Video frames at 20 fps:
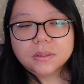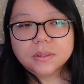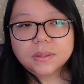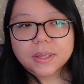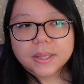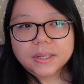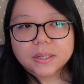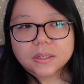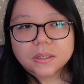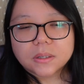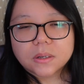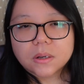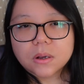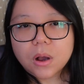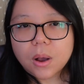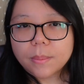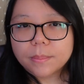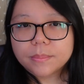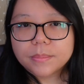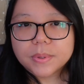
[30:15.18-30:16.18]
like
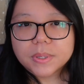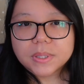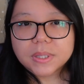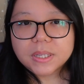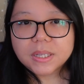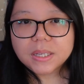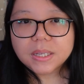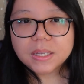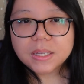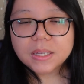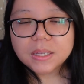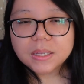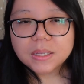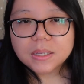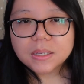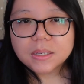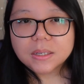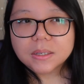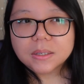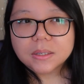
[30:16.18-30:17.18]
company,
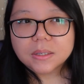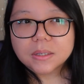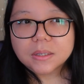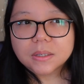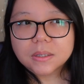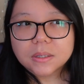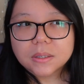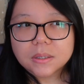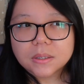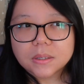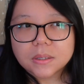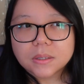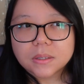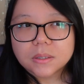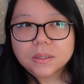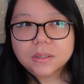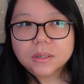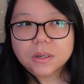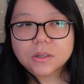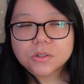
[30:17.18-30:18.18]

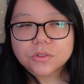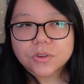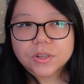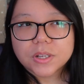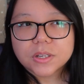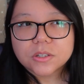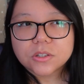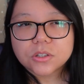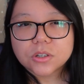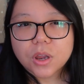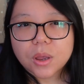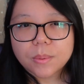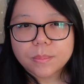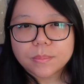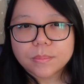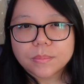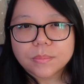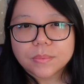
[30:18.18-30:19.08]
Australian shop,